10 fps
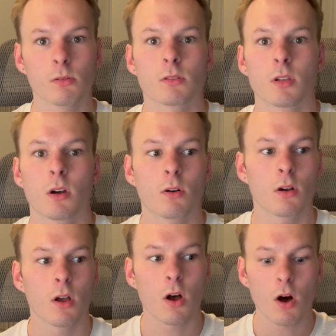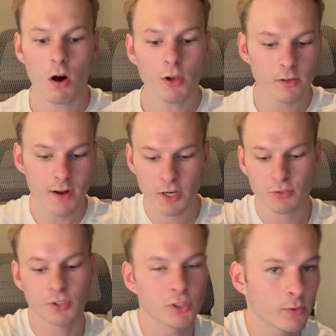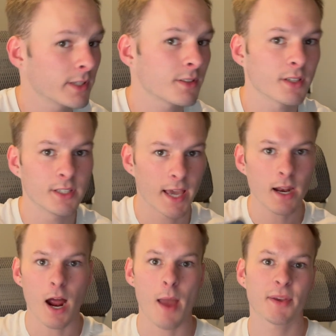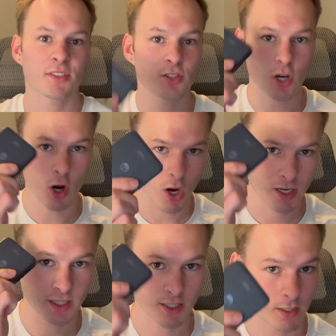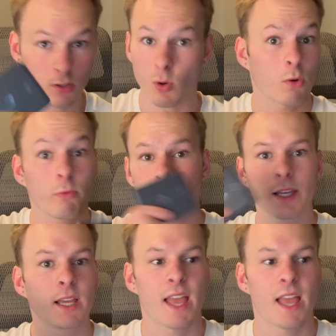So all you're actually doing to get iMessage on here, or really